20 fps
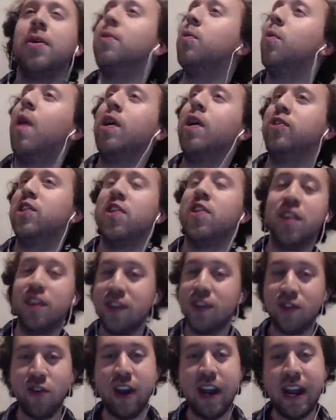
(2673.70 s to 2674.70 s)
watching the
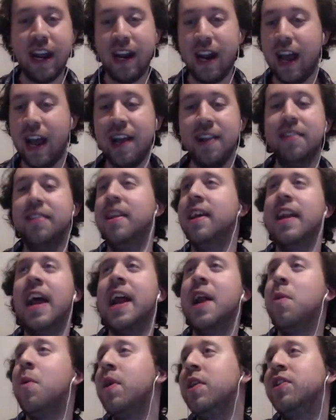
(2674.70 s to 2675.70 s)
screen. Did
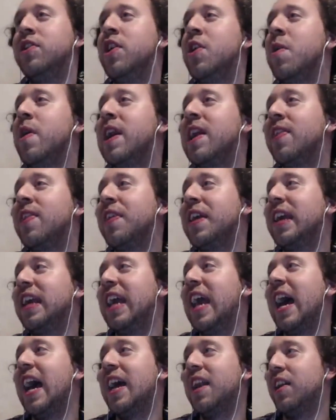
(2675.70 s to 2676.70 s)
anyone do anything
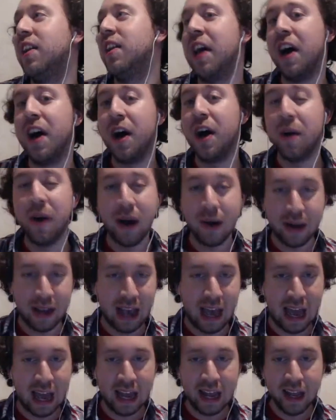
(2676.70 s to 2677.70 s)
yet? No.
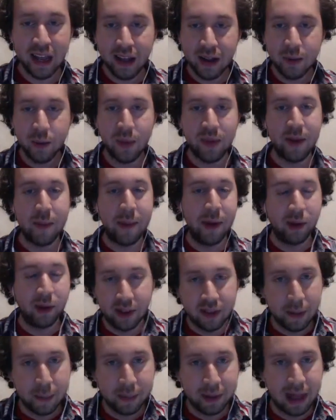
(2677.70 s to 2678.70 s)
Okay. When they're
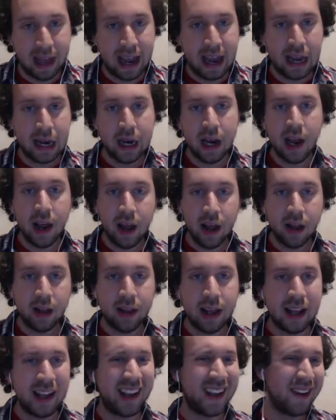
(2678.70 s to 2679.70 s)
building the plane,
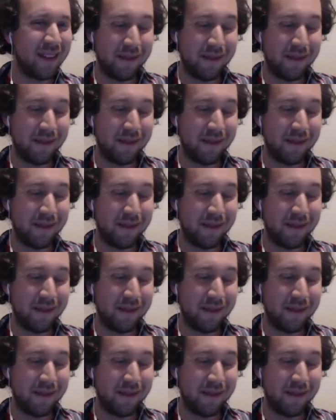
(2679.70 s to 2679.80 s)
like